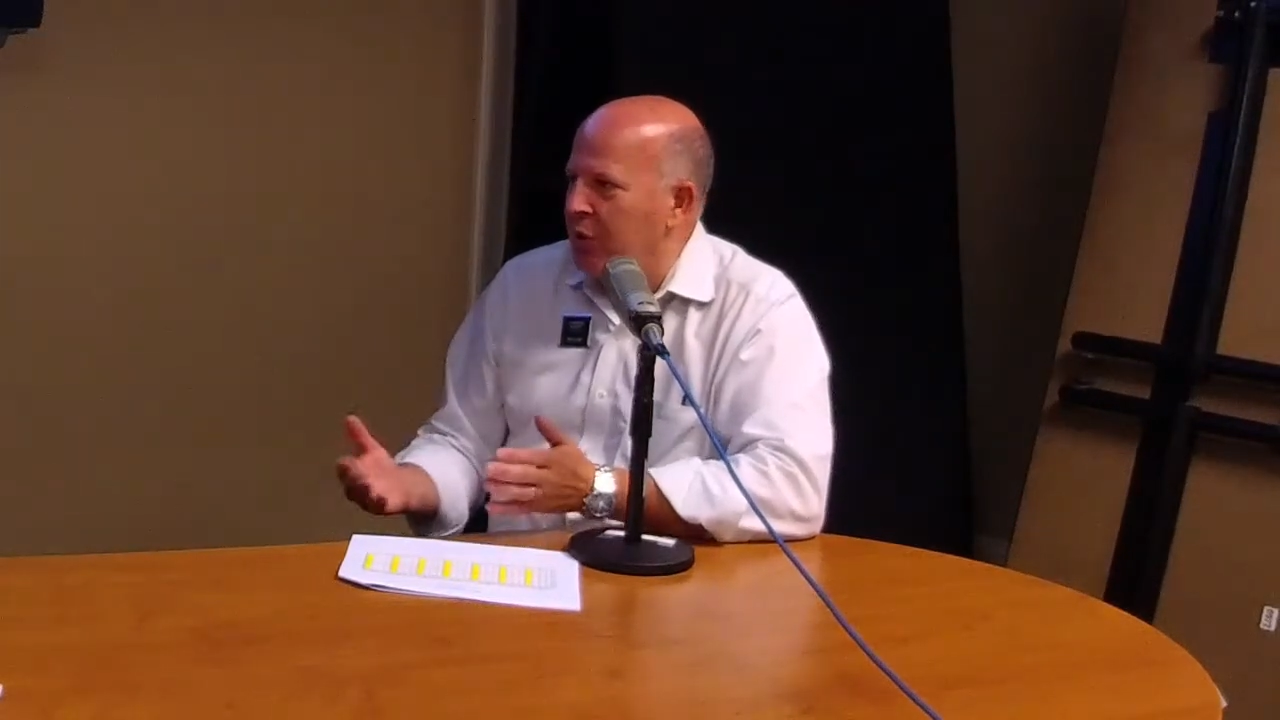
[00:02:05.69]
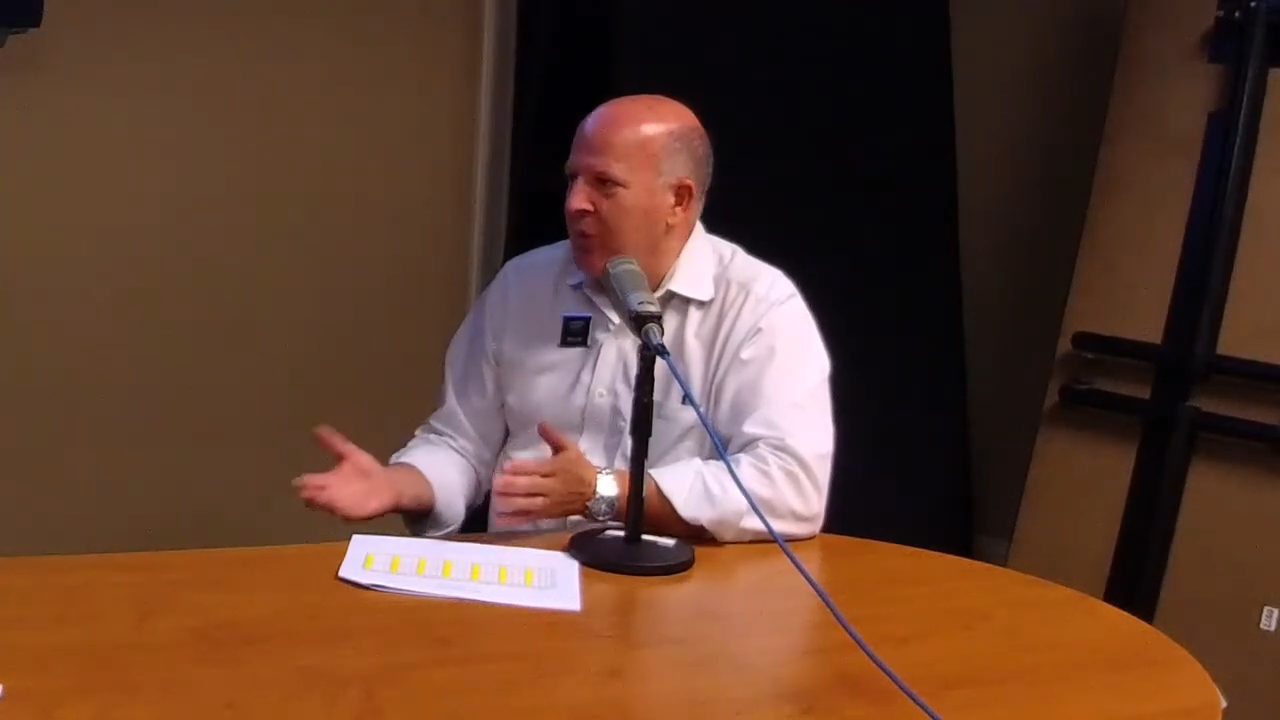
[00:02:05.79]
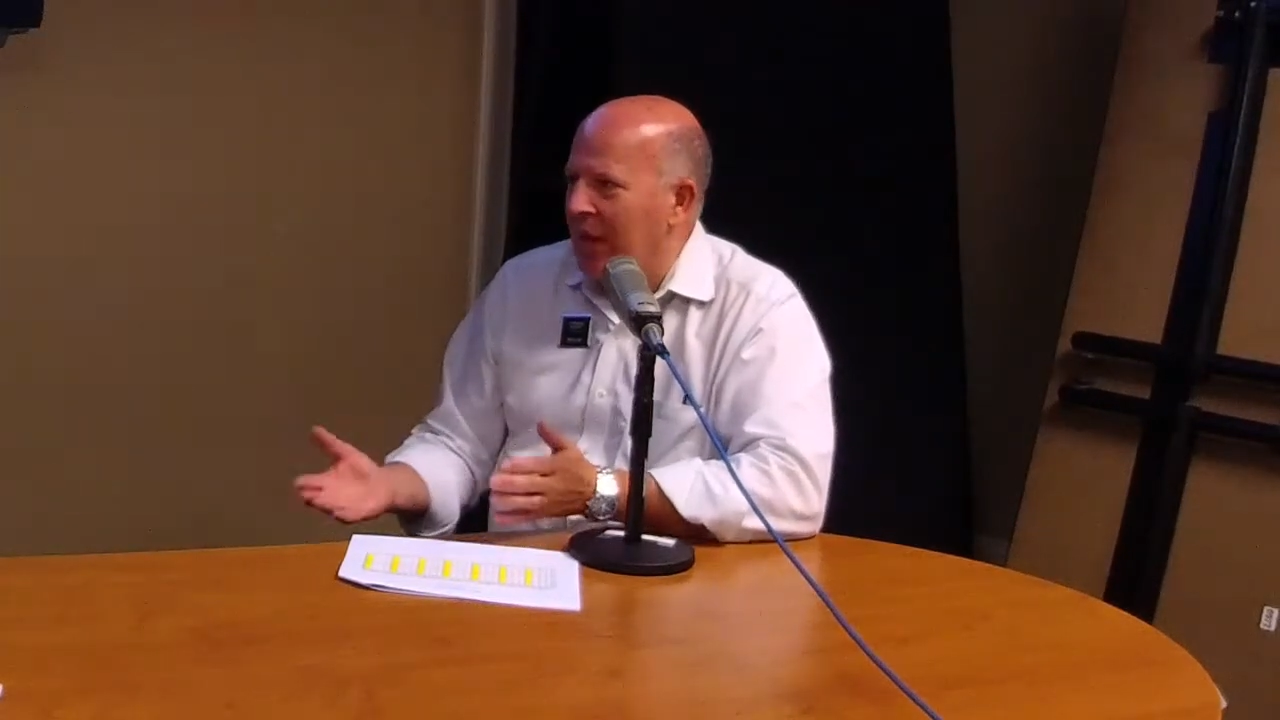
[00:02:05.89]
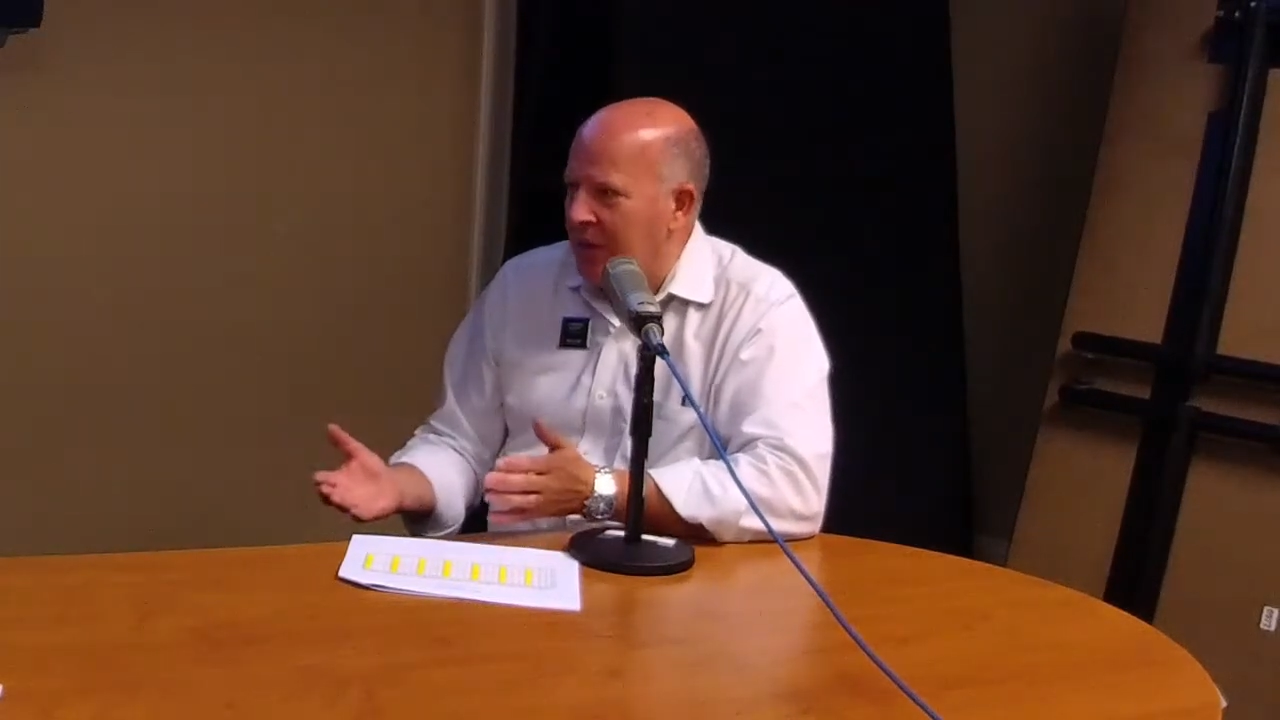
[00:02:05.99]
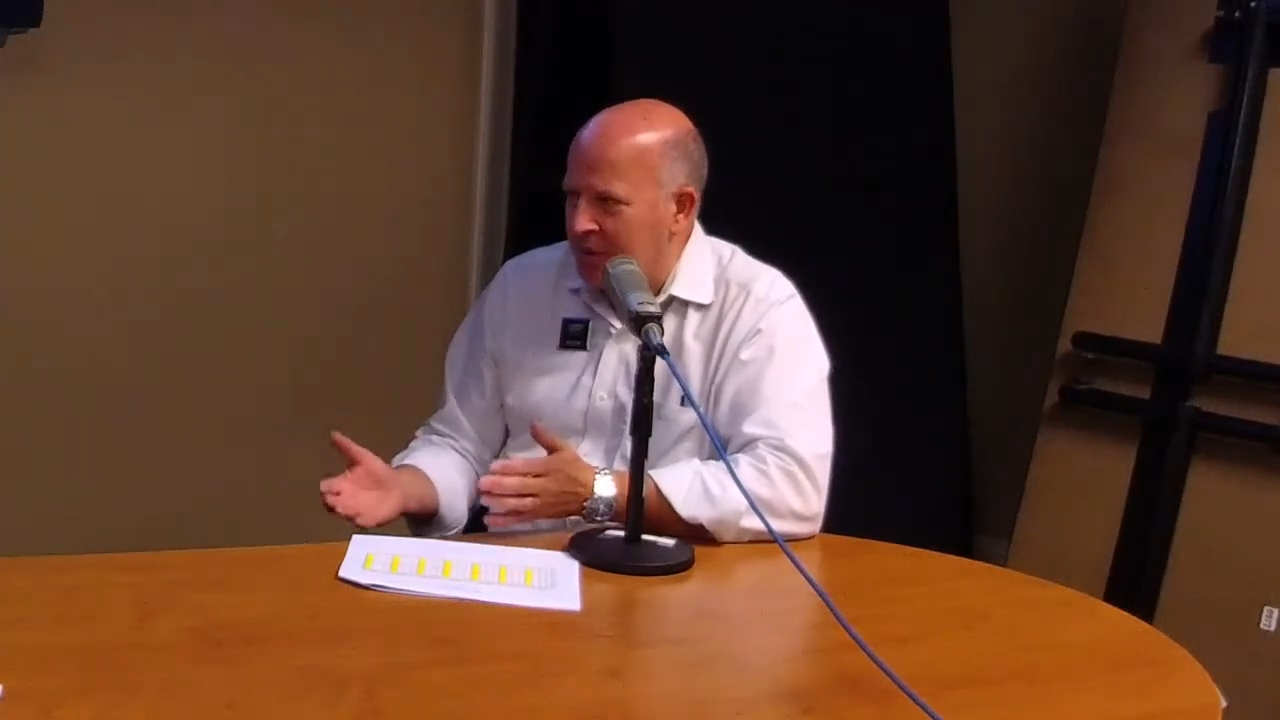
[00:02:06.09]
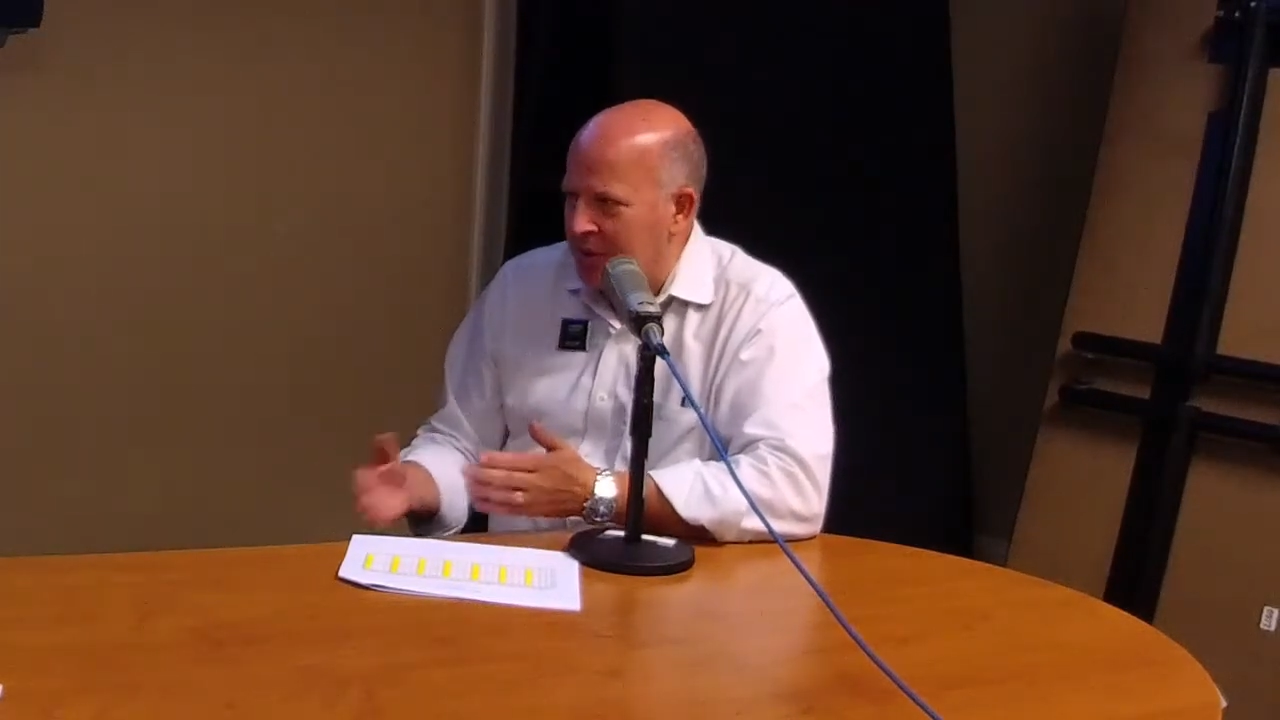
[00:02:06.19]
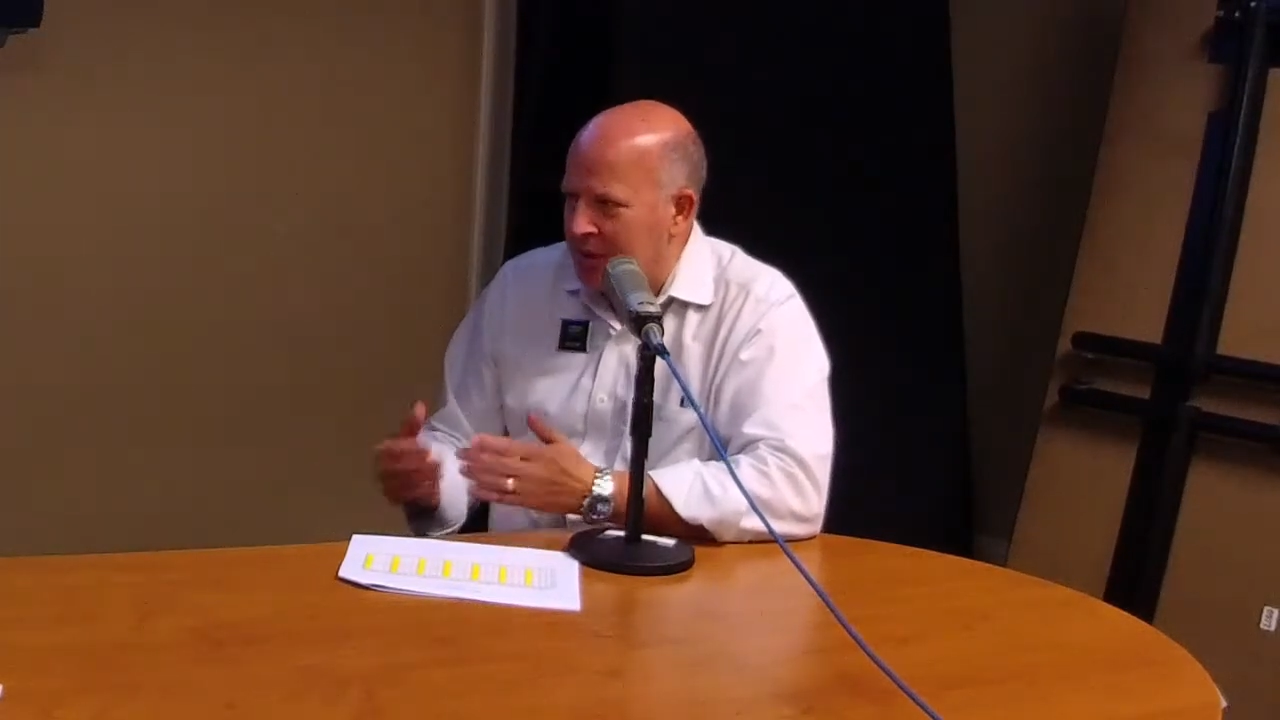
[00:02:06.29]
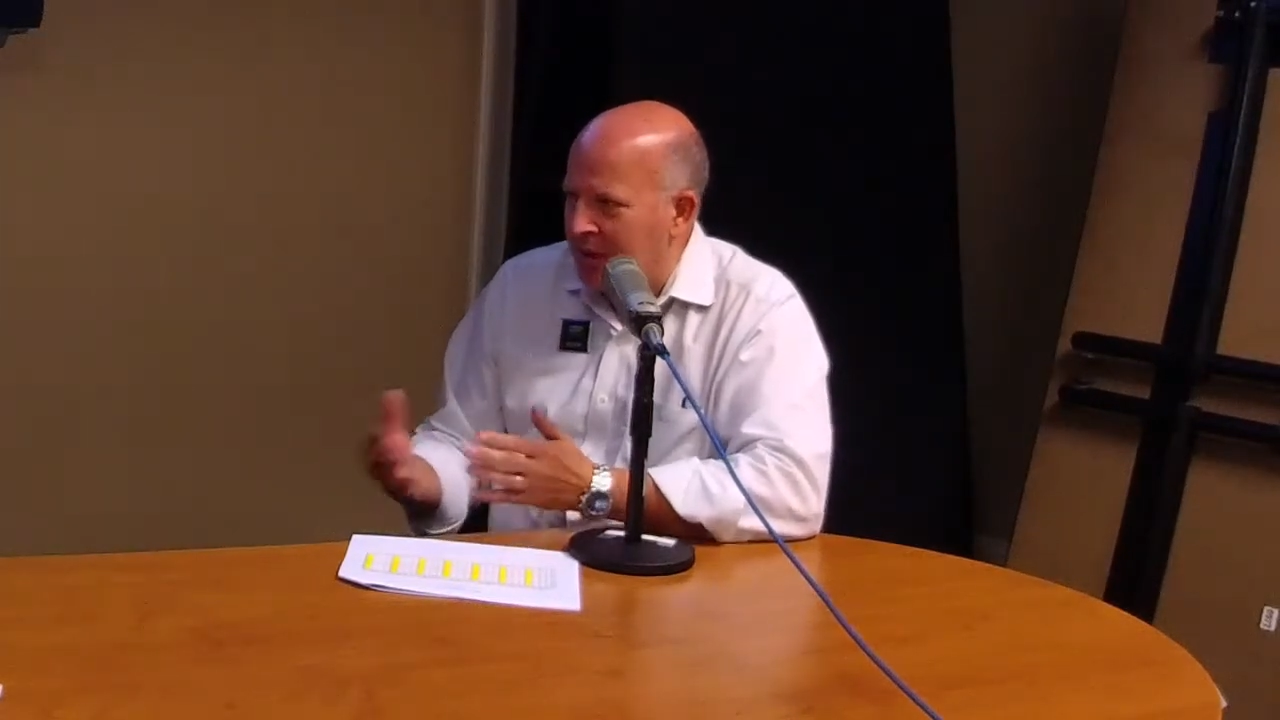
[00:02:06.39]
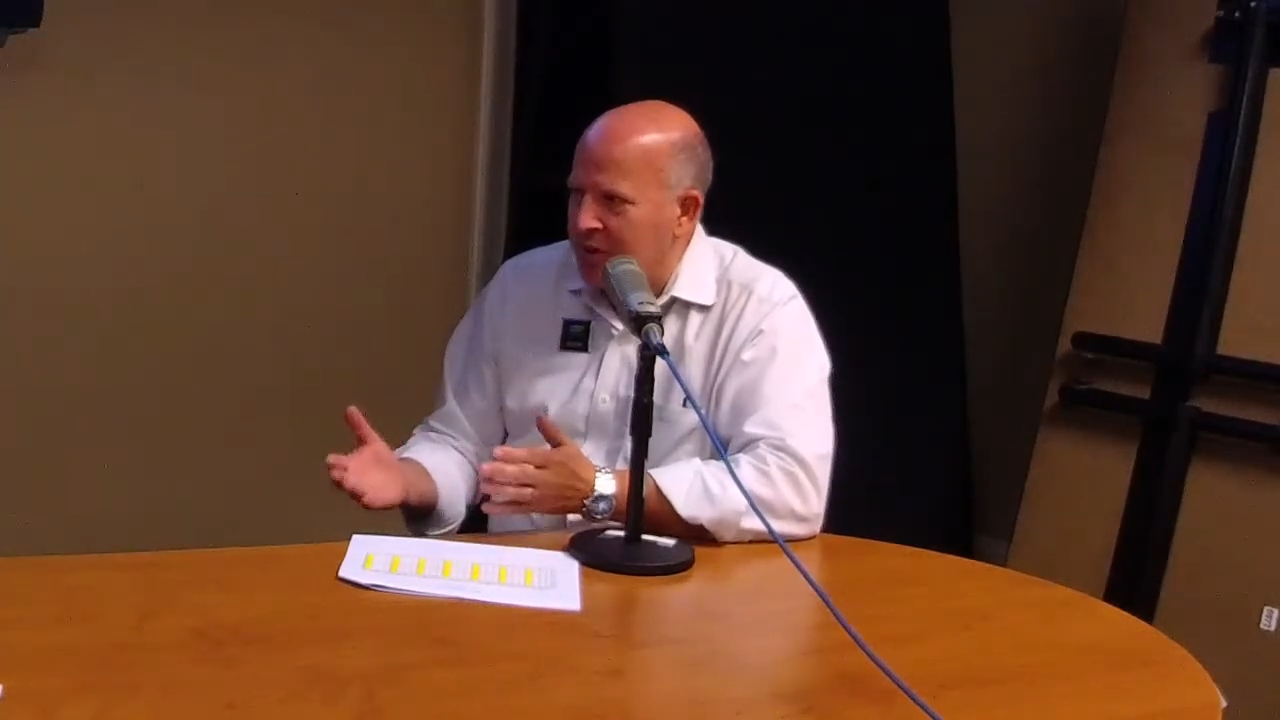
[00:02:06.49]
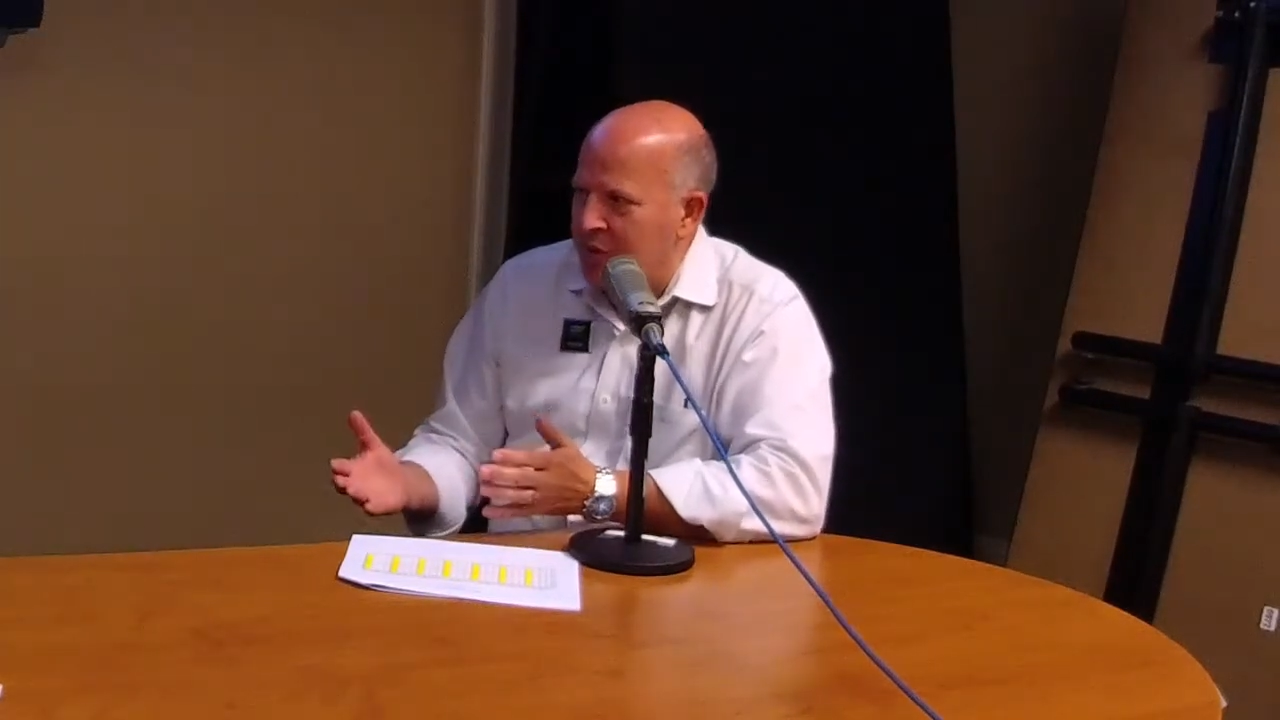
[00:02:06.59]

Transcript: 2006